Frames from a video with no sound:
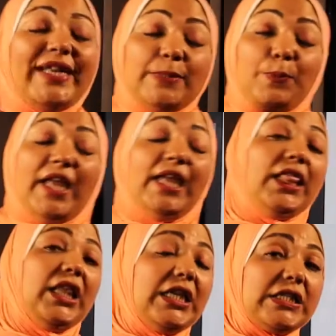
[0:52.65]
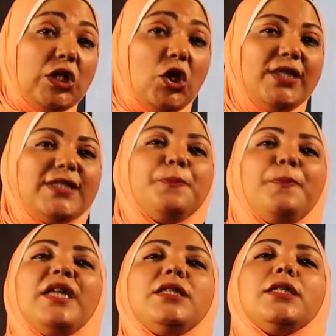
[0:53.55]
explain these lines,
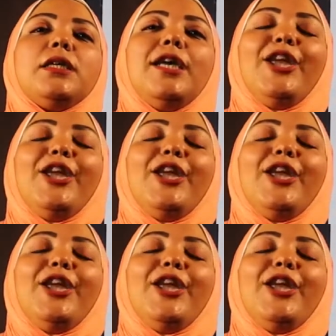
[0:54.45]
but